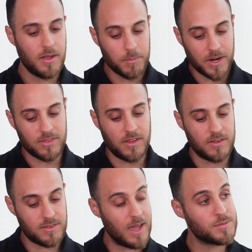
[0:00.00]
But at the
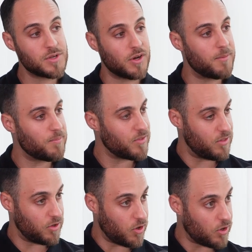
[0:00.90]
same time,
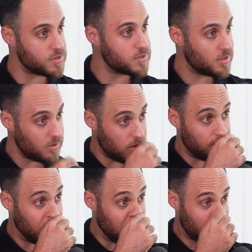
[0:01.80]
the cost
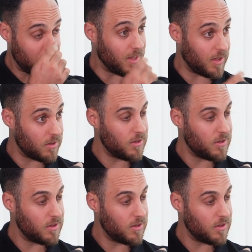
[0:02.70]
of delivering that,